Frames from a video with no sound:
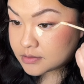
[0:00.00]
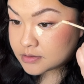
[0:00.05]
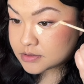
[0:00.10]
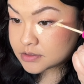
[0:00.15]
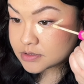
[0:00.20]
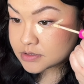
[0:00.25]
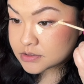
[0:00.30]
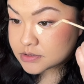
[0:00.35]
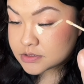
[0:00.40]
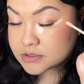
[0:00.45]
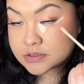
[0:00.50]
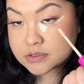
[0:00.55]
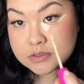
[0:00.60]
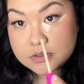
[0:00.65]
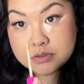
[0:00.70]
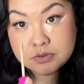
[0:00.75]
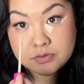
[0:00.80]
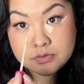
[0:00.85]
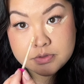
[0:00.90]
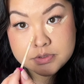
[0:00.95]

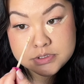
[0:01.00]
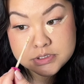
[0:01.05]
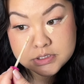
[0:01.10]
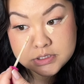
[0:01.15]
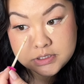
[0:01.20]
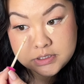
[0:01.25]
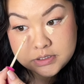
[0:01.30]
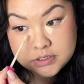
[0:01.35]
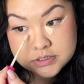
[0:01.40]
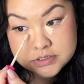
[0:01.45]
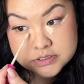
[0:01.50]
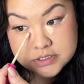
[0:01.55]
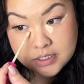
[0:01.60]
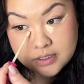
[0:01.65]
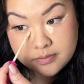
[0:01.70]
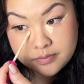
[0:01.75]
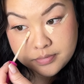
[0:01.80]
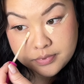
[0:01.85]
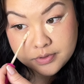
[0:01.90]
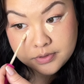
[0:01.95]
just going to clean this
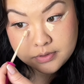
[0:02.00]
up.